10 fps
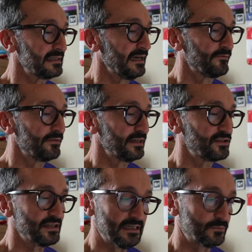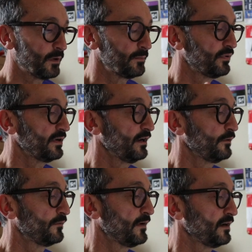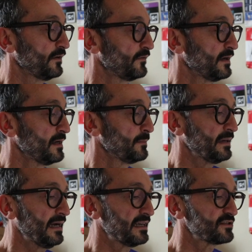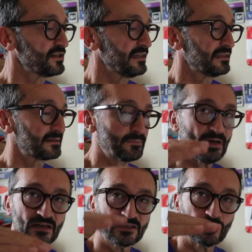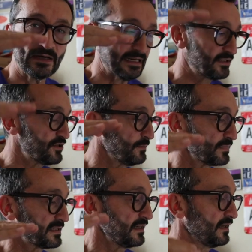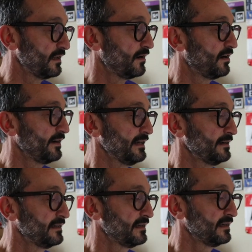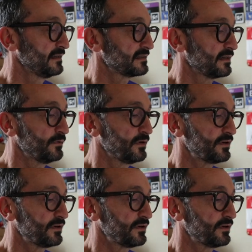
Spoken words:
the average is 1.05, but actually there's parts where it jumps a lot higher. So we're